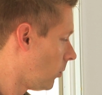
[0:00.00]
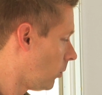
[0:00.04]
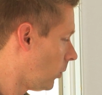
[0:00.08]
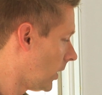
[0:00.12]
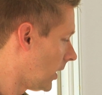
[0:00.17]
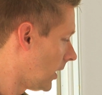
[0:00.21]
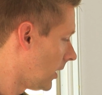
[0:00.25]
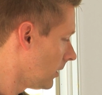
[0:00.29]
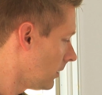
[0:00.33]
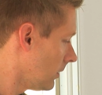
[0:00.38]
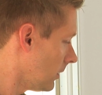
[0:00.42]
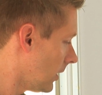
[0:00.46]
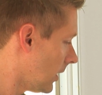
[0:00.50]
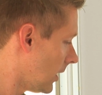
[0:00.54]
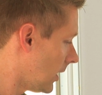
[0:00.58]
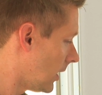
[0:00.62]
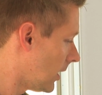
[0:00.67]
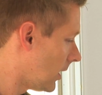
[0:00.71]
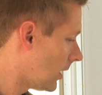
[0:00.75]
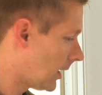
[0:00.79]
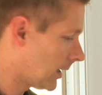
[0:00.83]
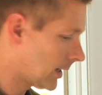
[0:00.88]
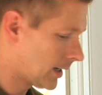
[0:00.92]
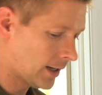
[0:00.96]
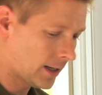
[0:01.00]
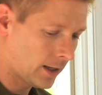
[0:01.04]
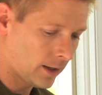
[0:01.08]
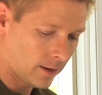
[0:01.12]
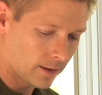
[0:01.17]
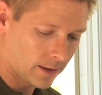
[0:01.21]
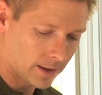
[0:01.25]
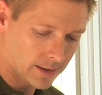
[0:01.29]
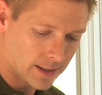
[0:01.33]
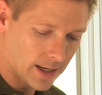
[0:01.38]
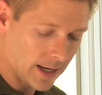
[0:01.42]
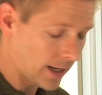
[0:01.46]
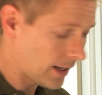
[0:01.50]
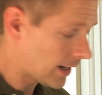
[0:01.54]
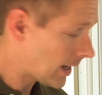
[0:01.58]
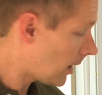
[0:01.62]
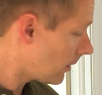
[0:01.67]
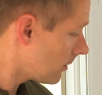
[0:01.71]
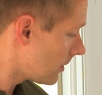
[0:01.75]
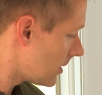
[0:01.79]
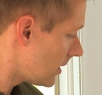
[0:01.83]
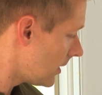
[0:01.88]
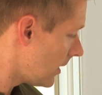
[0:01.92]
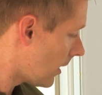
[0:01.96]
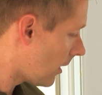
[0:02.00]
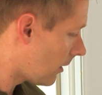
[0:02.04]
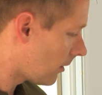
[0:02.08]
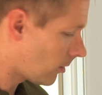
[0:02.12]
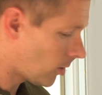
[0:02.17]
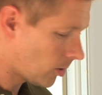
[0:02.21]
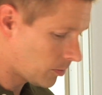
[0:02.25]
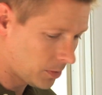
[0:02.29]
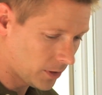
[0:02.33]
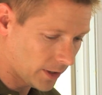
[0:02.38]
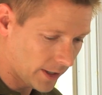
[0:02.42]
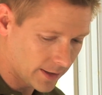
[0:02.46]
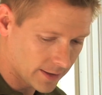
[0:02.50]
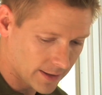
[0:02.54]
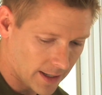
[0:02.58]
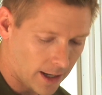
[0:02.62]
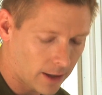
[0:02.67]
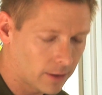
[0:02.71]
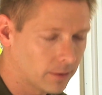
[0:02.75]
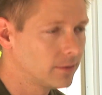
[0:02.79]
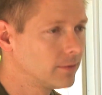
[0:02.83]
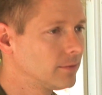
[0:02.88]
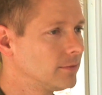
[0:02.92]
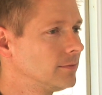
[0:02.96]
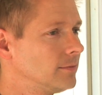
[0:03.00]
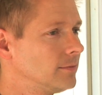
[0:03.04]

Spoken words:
Well, I kind of want to take it out, see how it all plays out.